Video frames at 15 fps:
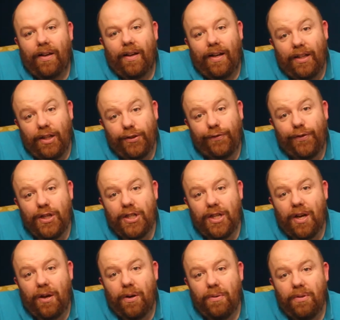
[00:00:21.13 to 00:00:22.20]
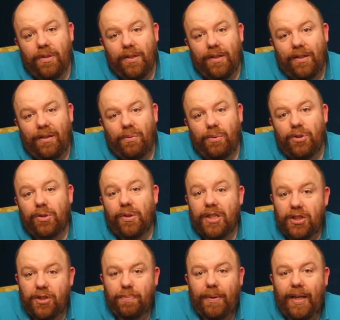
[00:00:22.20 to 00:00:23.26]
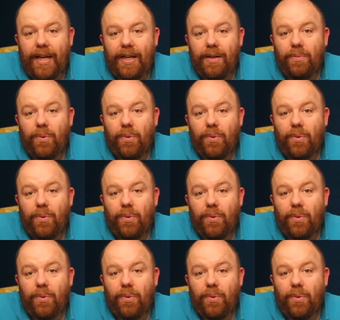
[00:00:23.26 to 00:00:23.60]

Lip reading: and in this video I want to explain